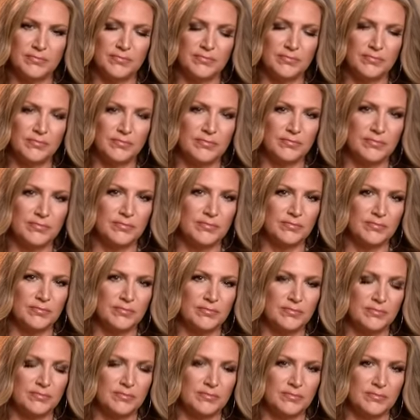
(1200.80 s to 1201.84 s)

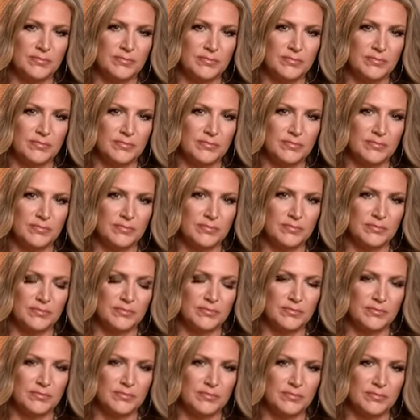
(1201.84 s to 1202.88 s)

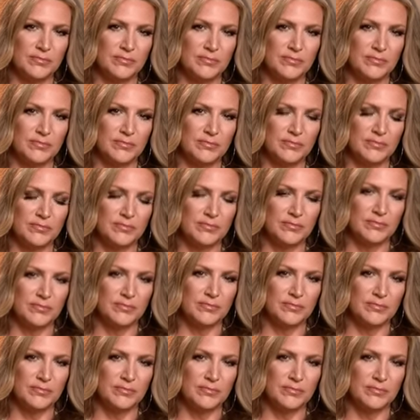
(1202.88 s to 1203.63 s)
No words are spoken by the person on screen.